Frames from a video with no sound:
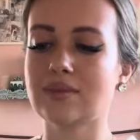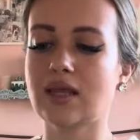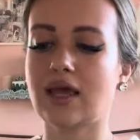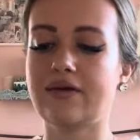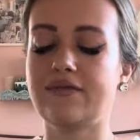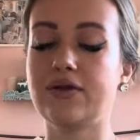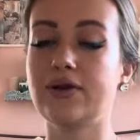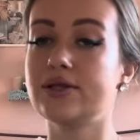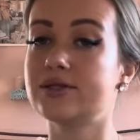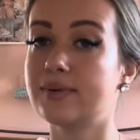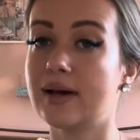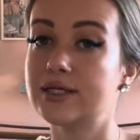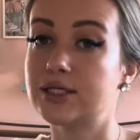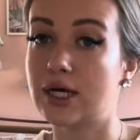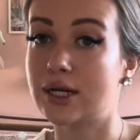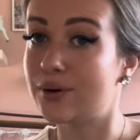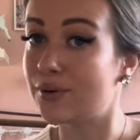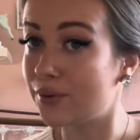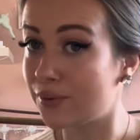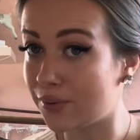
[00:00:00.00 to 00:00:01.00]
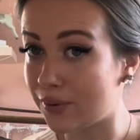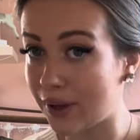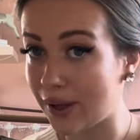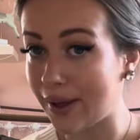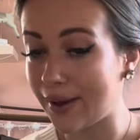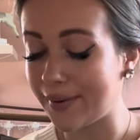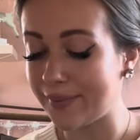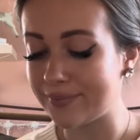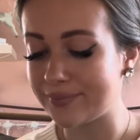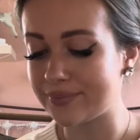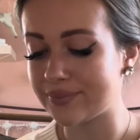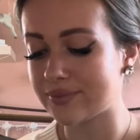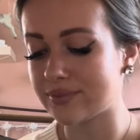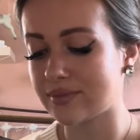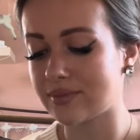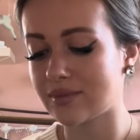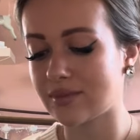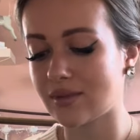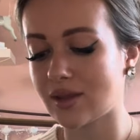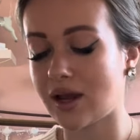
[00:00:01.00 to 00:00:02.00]
If you're new to my channel,
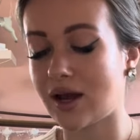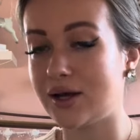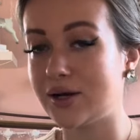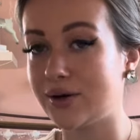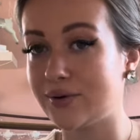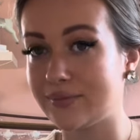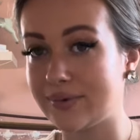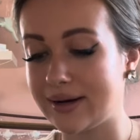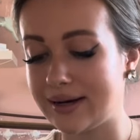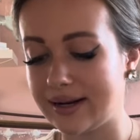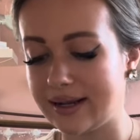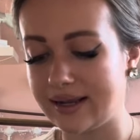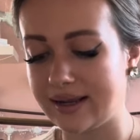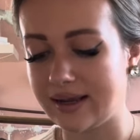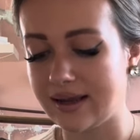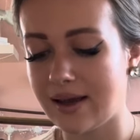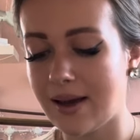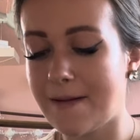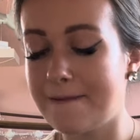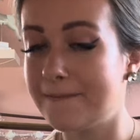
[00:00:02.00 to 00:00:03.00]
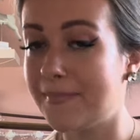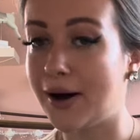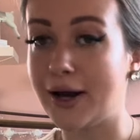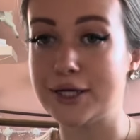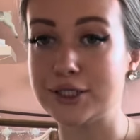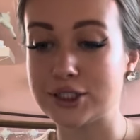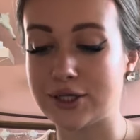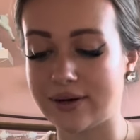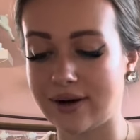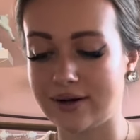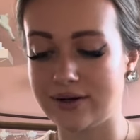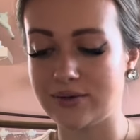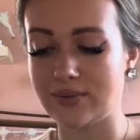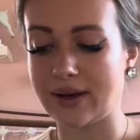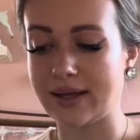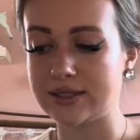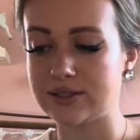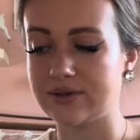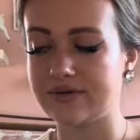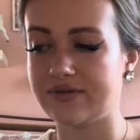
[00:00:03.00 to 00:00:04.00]
I don't really mind showing underwear,
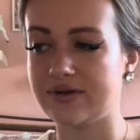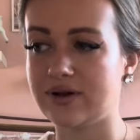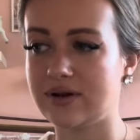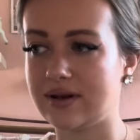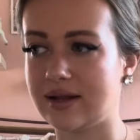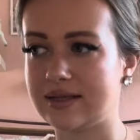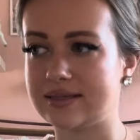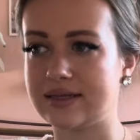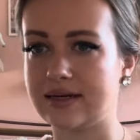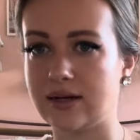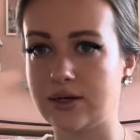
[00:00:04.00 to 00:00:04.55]
so if you don't like seeing